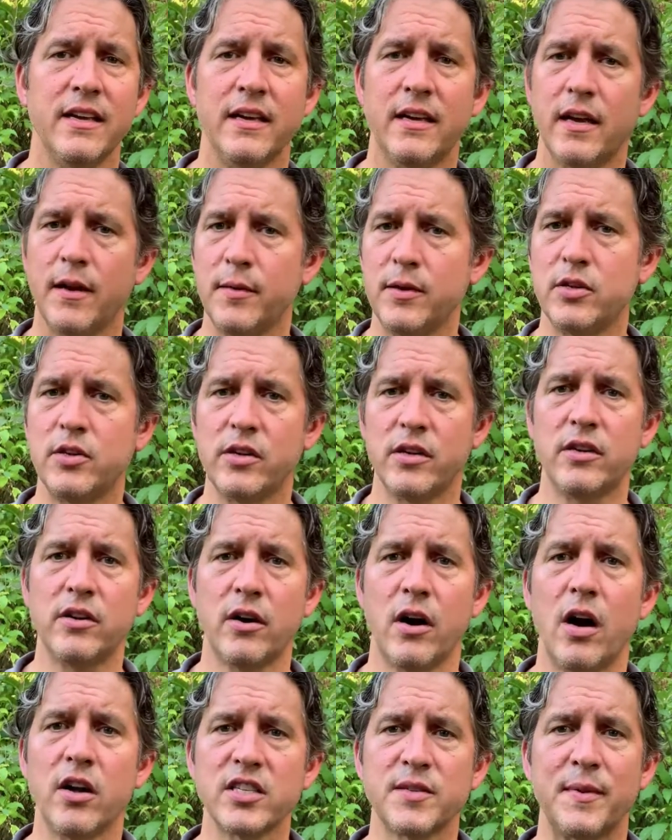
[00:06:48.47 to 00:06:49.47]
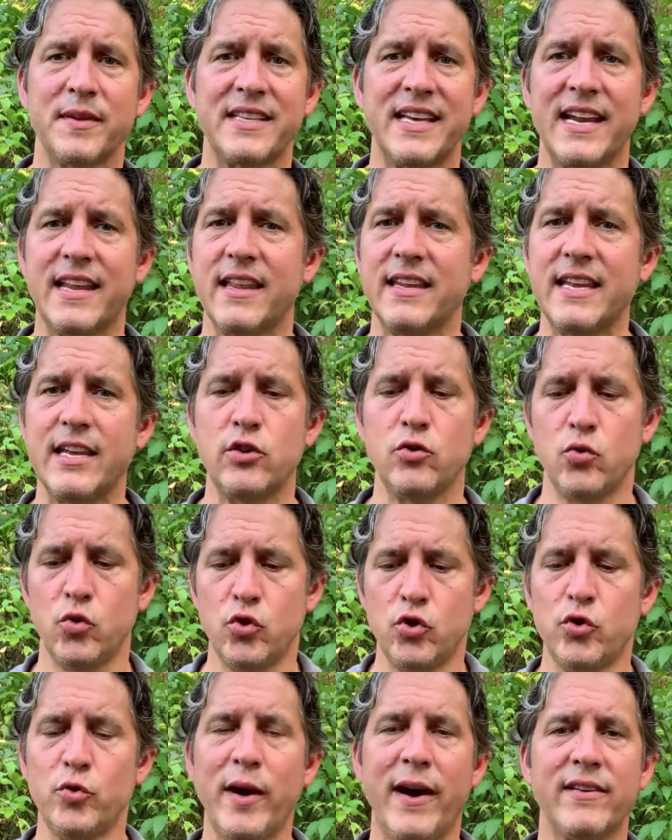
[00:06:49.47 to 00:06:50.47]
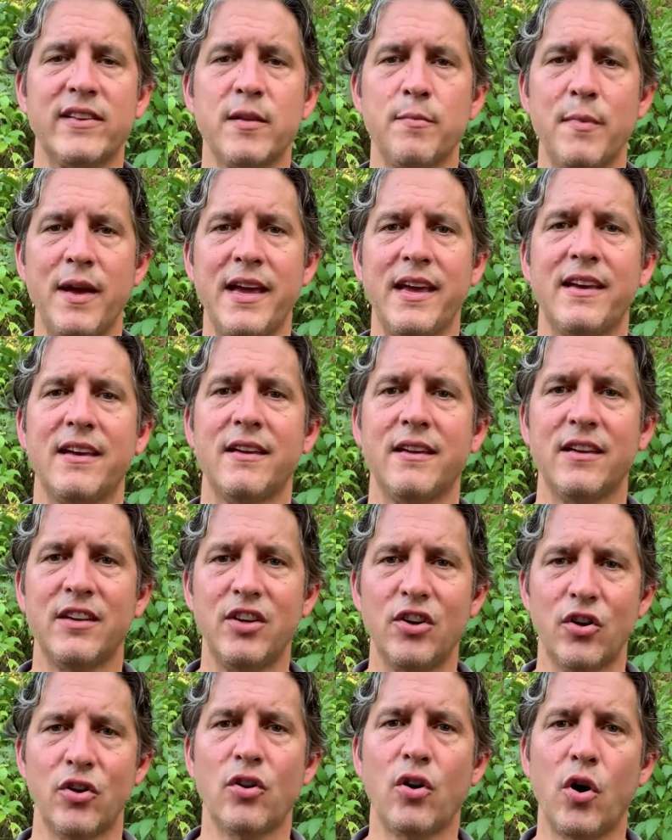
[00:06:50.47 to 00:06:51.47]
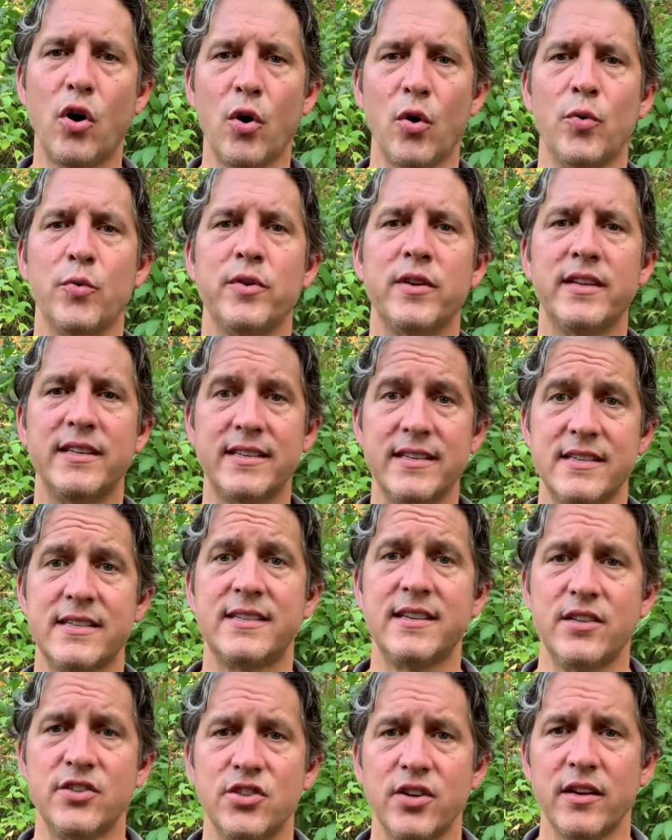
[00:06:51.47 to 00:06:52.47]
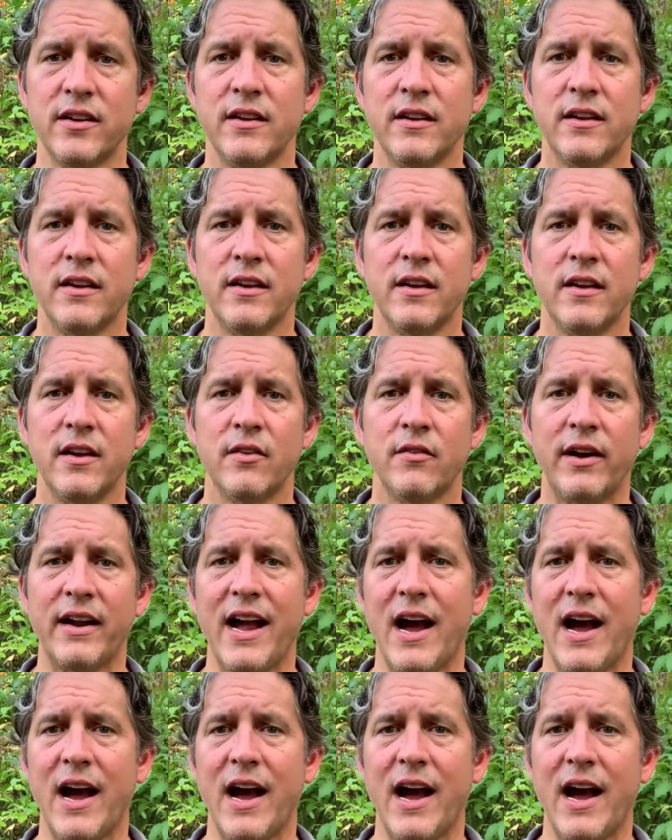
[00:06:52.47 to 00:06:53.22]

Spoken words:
I mean, you're ultimately, at the end of the day, you have to make your own decision, right?